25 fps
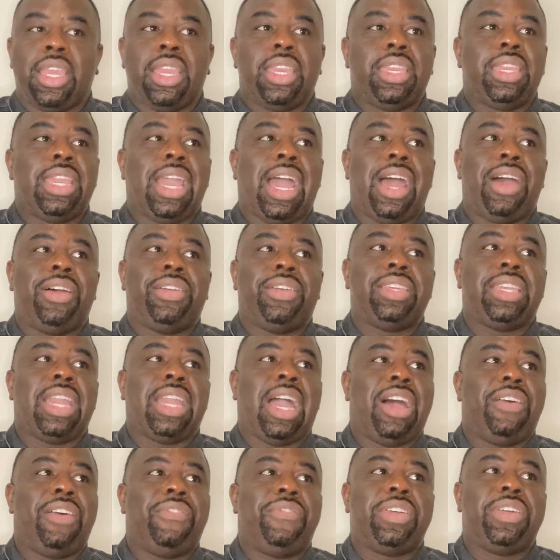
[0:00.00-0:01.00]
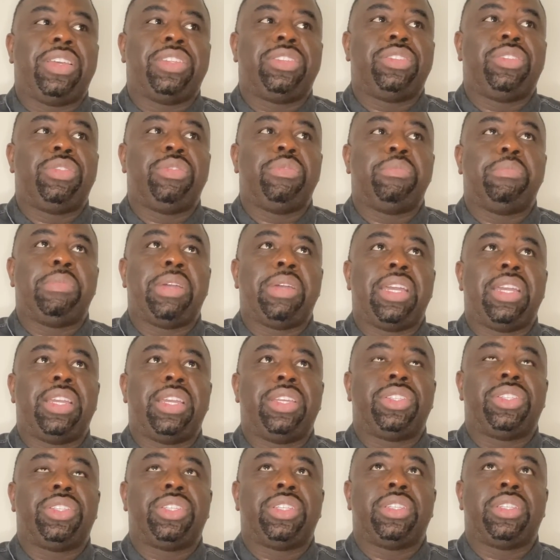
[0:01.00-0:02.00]
Y'all fuss too
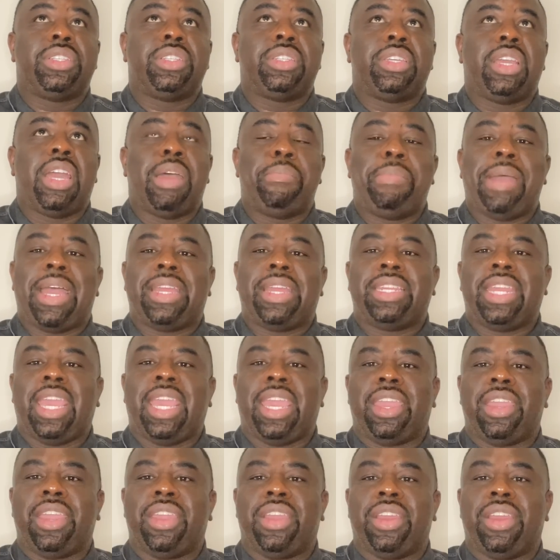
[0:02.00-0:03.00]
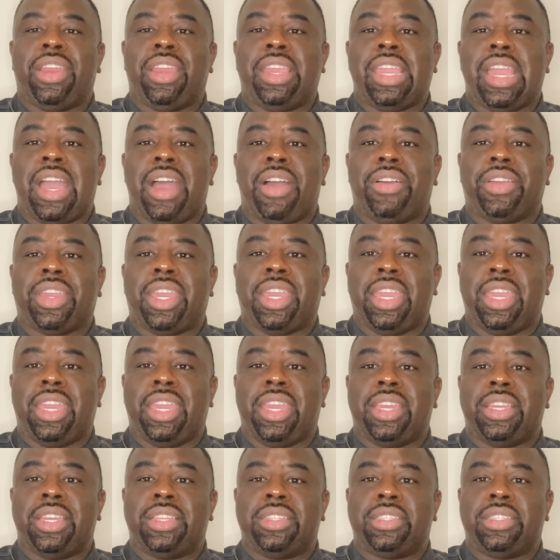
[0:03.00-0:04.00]
much about taking care of y'all
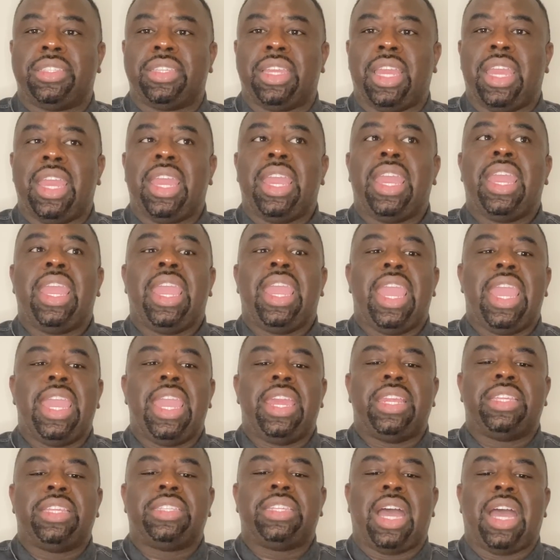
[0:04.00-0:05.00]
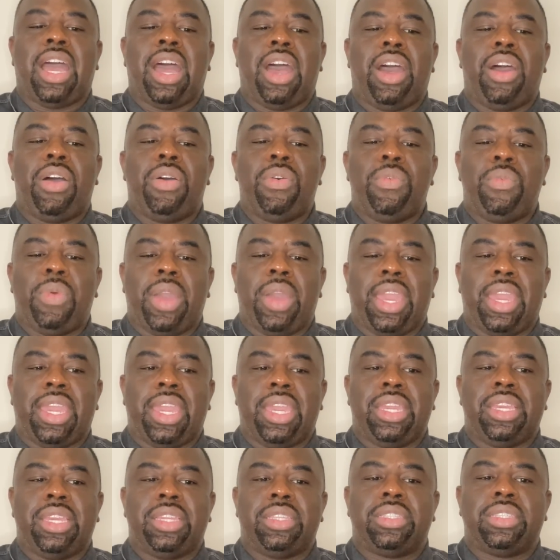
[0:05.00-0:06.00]
kids. And it's
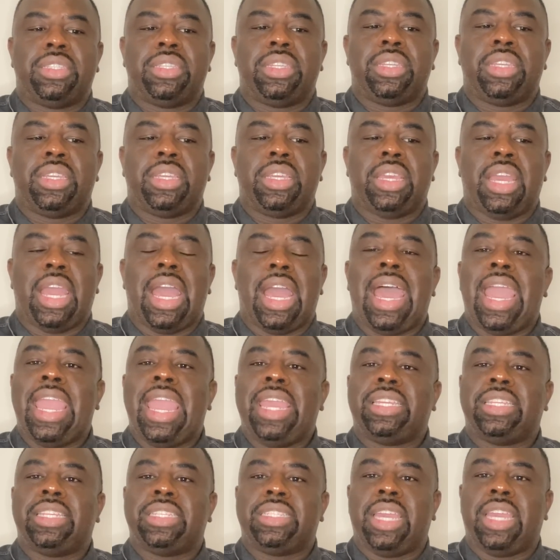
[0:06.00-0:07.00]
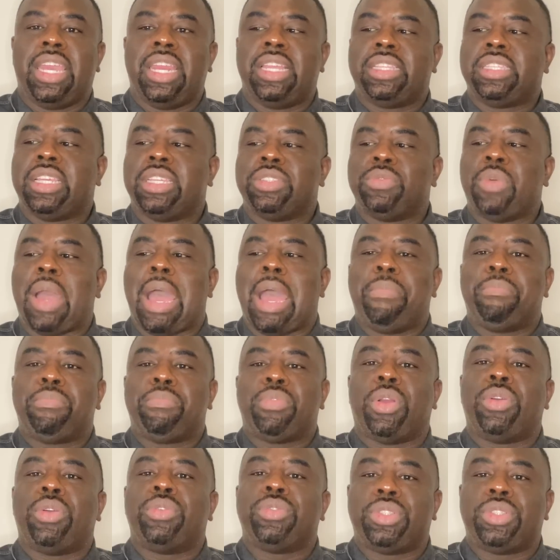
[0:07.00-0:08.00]
always, I hate to say this because I'm
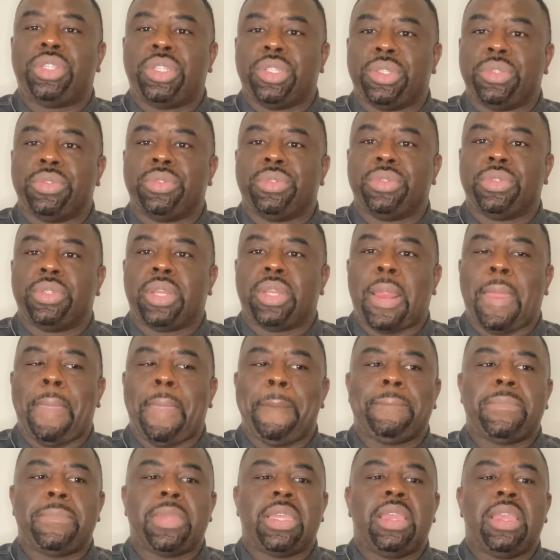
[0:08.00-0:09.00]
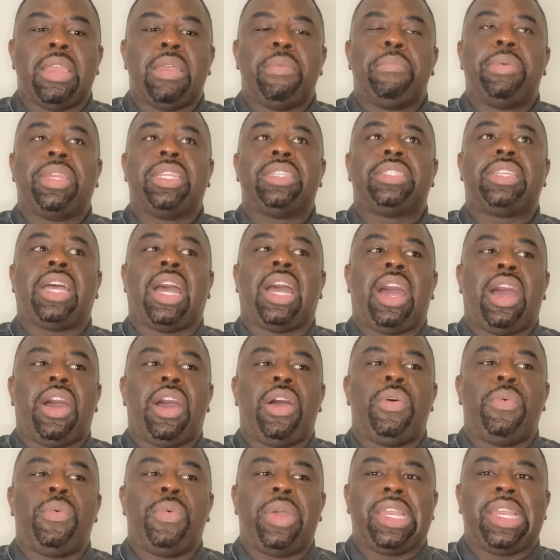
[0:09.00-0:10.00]
broke too, but it's
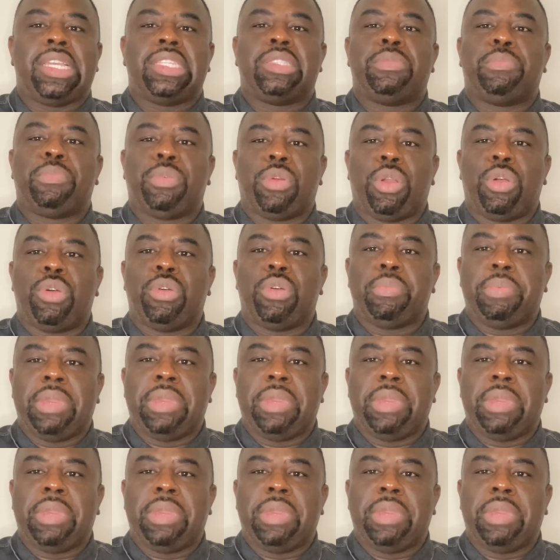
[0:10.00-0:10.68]
always broke